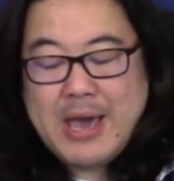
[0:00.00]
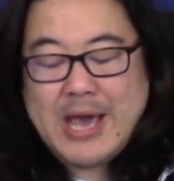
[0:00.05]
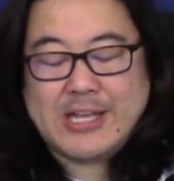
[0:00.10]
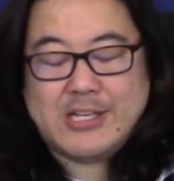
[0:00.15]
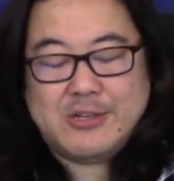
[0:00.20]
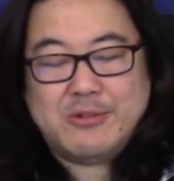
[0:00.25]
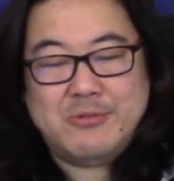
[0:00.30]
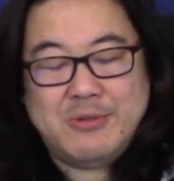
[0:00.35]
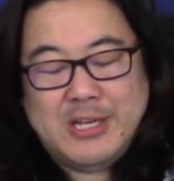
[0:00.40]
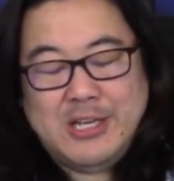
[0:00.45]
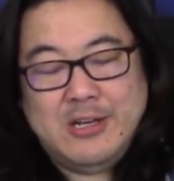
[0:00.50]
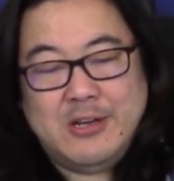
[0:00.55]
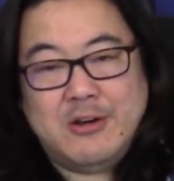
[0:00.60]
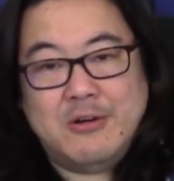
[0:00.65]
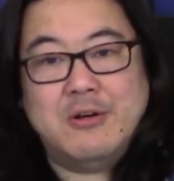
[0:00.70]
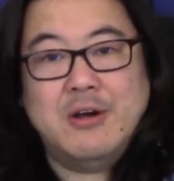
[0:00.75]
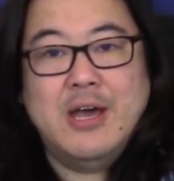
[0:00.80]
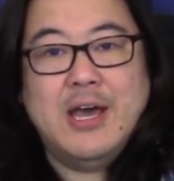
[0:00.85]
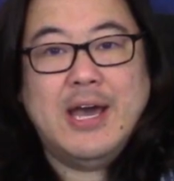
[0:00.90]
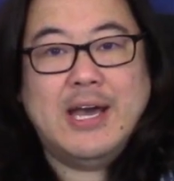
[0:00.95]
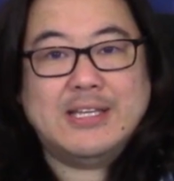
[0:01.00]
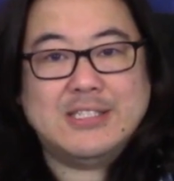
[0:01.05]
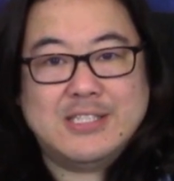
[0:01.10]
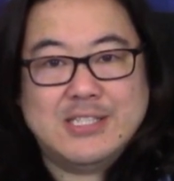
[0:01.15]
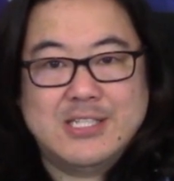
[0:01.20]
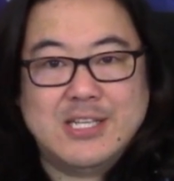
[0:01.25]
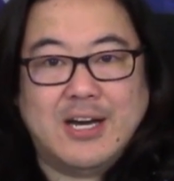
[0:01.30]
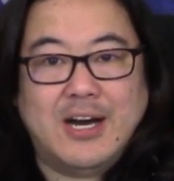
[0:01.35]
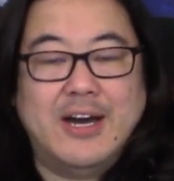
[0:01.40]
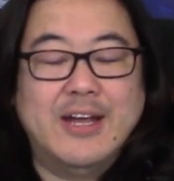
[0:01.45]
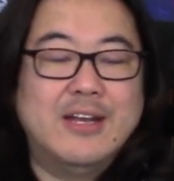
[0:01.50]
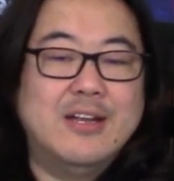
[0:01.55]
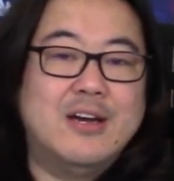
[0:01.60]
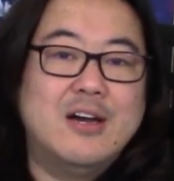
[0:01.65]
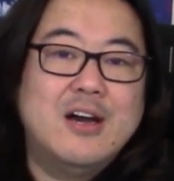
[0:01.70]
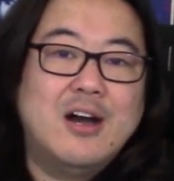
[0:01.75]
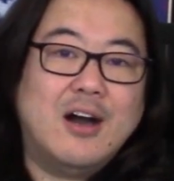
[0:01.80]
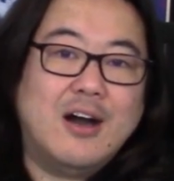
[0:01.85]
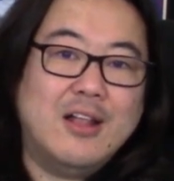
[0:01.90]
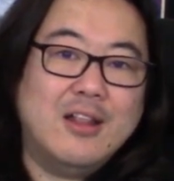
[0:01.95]
Matcherino has
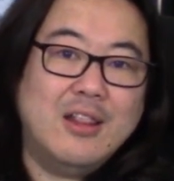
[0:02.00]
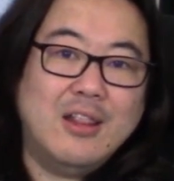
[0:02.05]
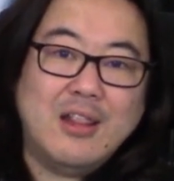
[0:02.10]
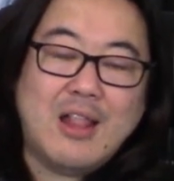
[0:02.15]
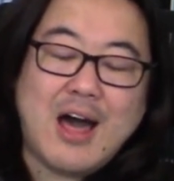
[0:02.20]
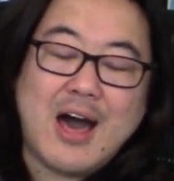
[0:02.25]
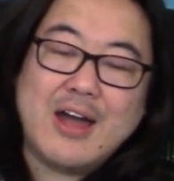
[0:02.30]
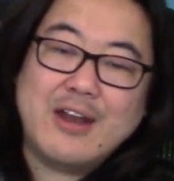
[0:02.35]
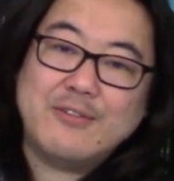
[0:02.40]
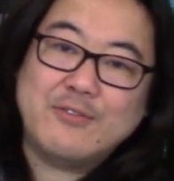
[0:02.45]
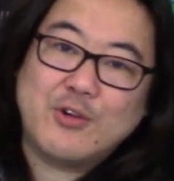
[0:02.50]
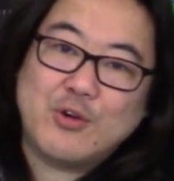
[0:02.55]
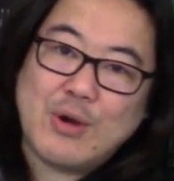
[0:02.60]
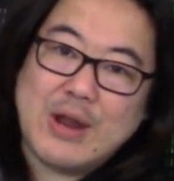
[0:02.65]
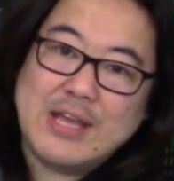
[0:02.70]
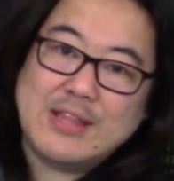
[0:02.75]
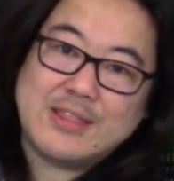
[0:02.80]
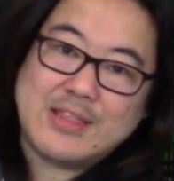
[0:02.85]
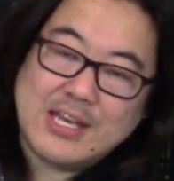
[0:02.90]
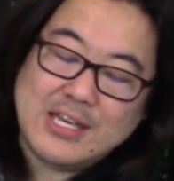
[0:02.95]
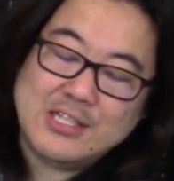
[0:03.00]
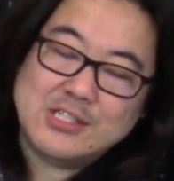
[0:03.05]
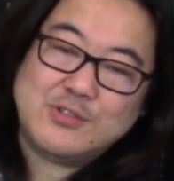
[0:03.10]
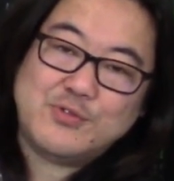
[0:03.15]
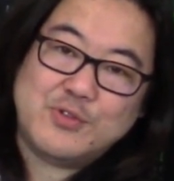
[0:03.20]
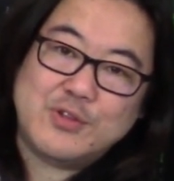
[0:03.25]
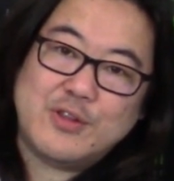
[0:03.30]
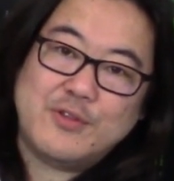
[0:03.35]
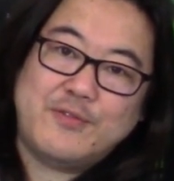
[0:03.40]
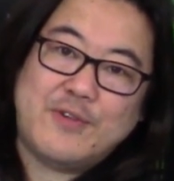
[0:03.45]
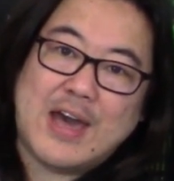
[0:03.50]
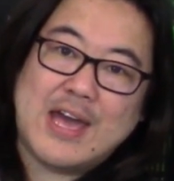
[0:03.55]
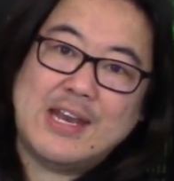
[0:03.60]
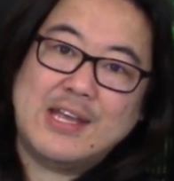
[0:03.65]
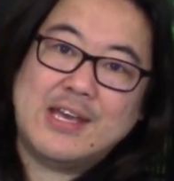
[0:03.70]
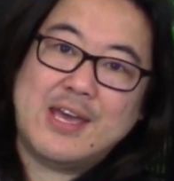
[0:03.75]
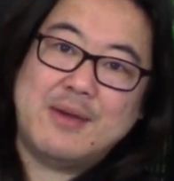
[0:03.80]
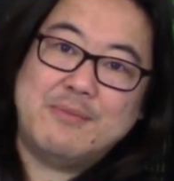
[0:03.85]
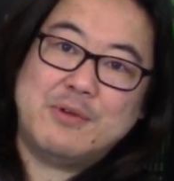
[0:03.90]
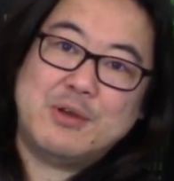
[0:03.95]
done a lot of great things for the
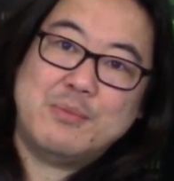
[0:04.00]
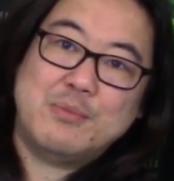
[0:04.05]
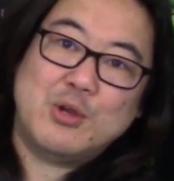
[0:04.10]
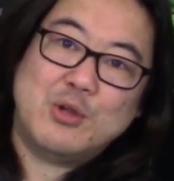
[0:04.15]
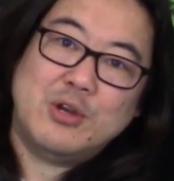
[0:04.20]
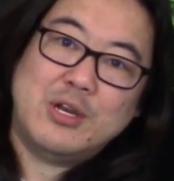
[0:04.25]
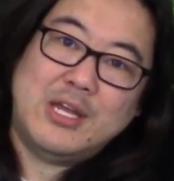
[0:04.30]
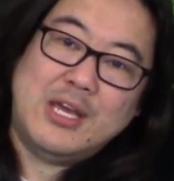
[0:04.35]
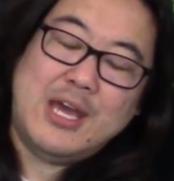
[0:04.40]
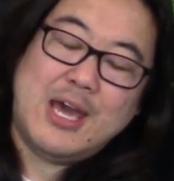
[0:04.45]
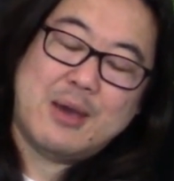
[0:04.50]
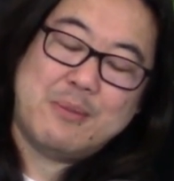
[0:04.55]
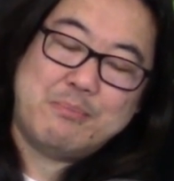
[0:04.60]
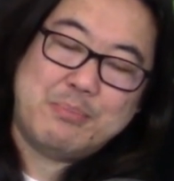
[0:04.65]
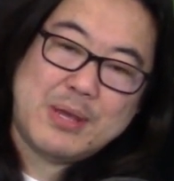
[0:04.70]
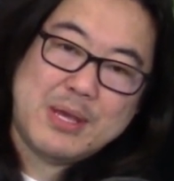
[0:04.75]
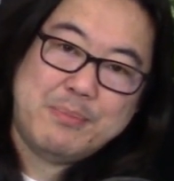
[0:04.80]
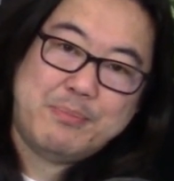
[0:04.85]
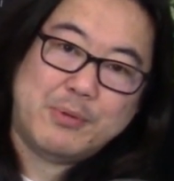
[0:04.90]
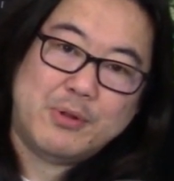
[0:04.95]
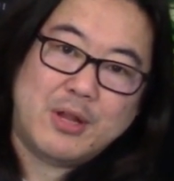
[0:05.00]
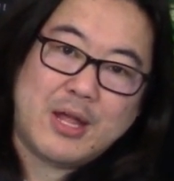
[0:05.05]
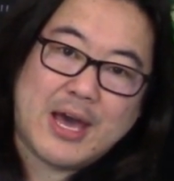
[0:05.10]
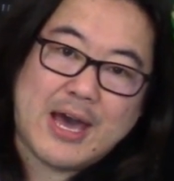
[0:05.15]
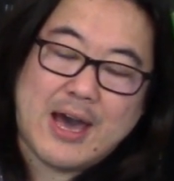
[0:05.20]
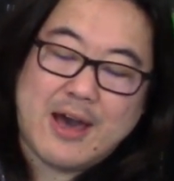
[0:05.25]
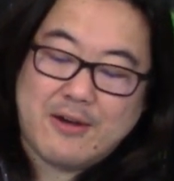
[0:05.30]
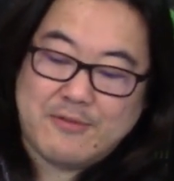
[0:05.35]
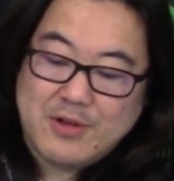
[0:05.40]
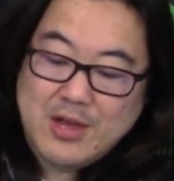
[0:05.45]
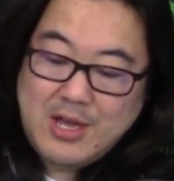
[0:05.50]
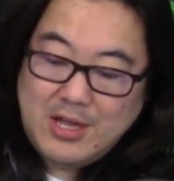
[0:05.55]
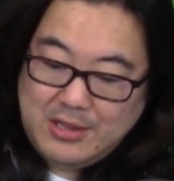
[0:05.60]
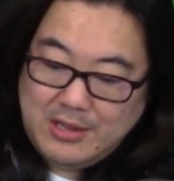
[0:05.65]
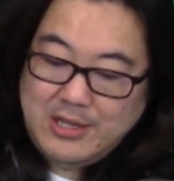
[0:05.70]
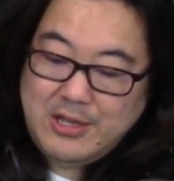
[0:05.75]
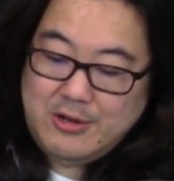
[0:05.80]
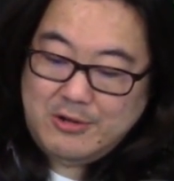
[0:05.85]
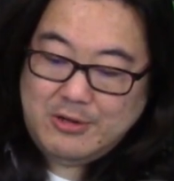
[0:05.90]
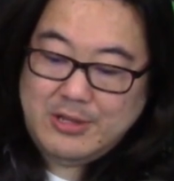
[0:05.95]
fighting game community, and people have
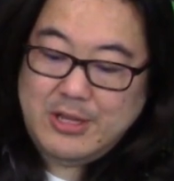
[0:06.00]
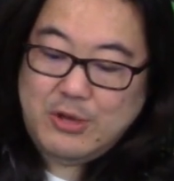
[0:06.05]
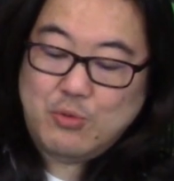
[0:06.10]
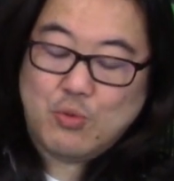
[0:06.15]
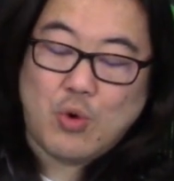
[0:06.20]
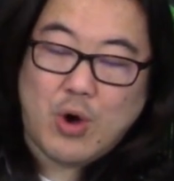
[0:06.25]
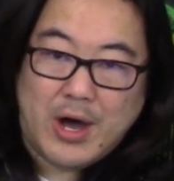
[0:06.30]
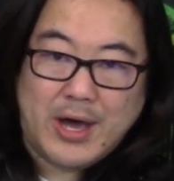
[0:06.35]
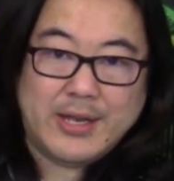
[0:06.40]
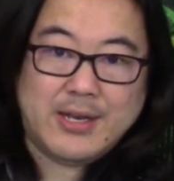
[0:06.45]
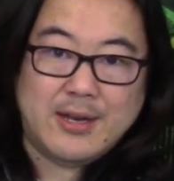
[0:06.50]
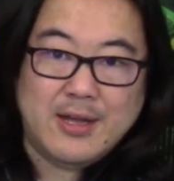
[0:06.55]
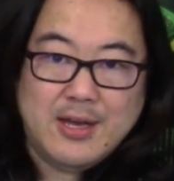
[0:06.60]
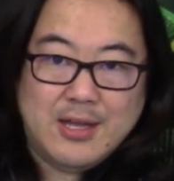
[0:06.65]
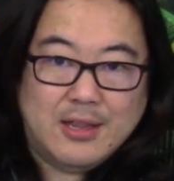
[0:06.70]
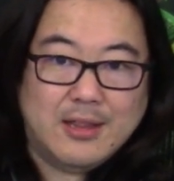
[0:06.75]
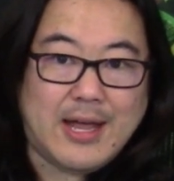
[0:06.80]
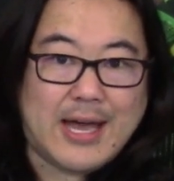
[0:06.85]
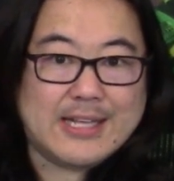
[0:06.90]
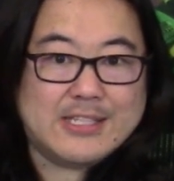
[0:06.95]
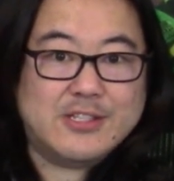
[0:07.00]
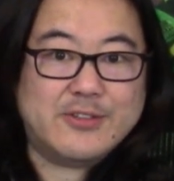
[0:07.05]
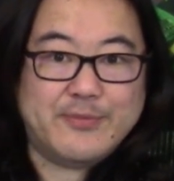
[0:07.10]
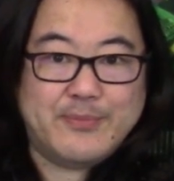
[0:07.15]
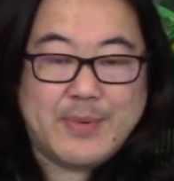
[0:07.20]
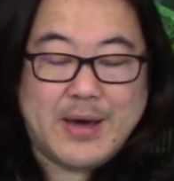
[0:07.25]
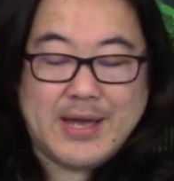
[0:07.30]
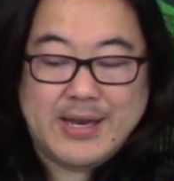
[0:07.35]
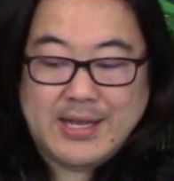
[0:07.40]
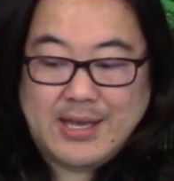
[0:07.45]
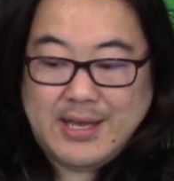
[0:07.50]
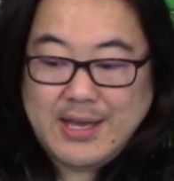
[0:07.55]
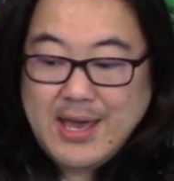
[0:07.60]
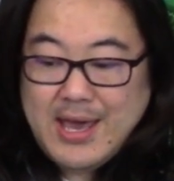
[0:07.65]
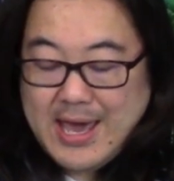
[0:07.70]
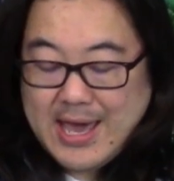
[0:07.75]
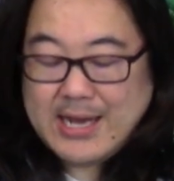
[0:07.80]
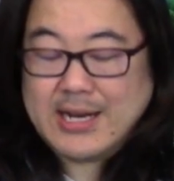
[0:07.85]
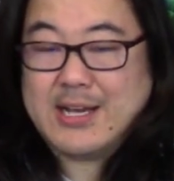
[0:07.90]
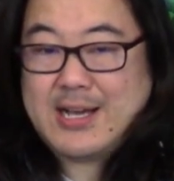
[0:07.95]
literally won lots of money
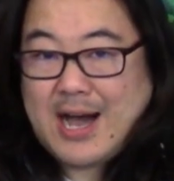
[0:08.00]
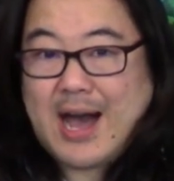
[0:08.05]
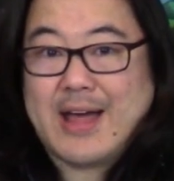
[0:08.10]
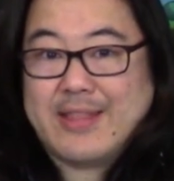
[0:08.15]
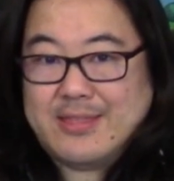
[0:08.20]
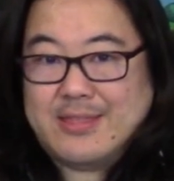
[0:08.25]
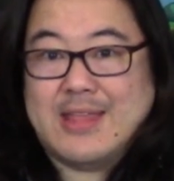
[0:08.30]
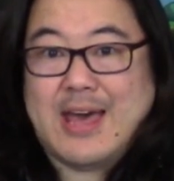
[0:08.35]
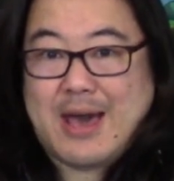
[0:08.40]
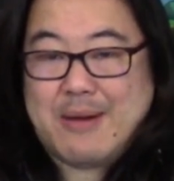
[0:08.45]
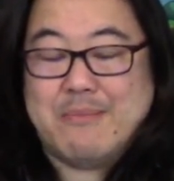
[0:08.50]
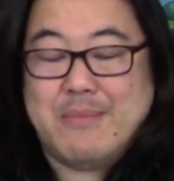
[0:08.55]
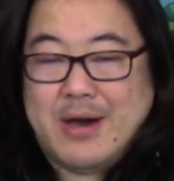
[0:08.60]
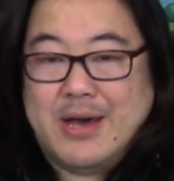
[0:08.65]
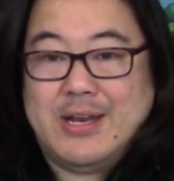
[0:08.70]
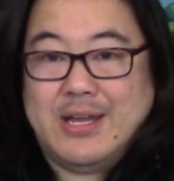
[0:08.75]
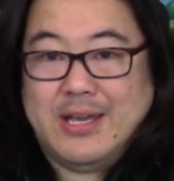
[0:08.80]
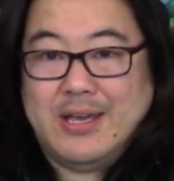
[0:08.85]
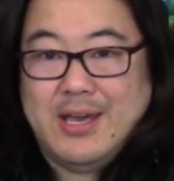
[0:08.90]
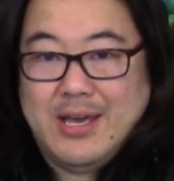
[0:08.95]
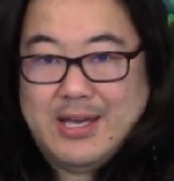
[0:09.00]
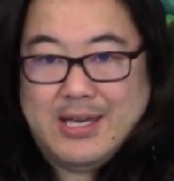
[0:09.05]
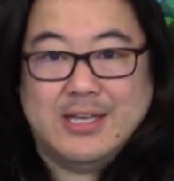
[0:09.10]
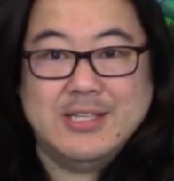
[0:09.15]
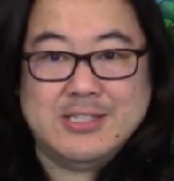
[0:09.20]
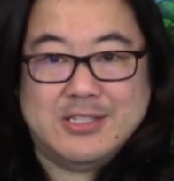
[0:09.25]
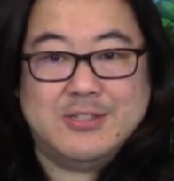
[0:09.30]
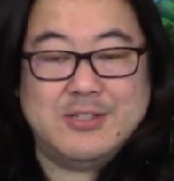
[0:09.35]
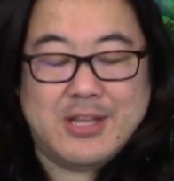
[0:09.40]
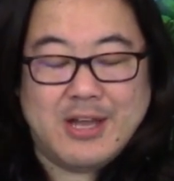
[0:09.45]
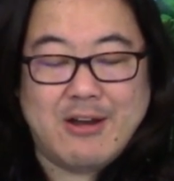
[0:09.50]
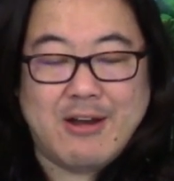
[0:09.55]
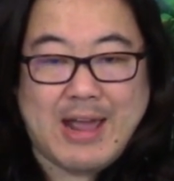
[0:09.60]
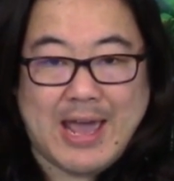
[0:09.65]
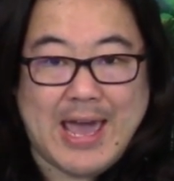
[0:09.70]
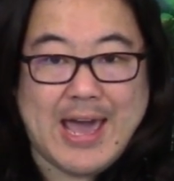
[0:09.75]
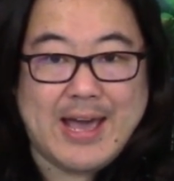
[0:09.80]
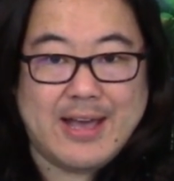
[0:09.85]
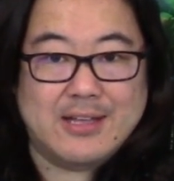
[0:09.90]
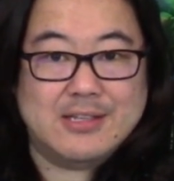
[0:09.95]
and gotten that money into their
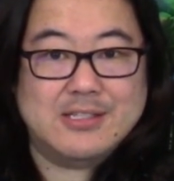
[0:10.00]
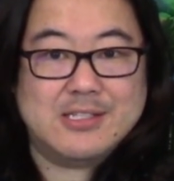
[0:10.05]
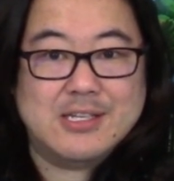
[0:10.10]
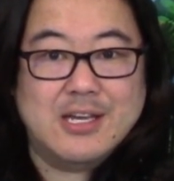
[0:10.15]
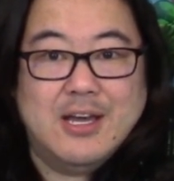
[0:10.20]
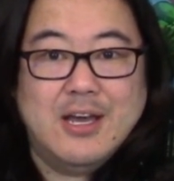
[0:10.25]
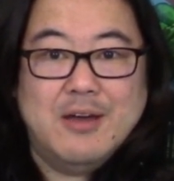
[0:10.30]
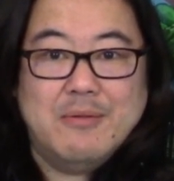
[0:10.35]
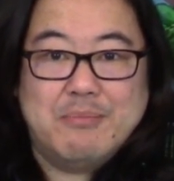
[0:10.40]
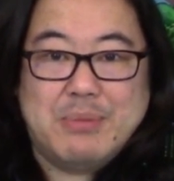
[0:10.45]
hands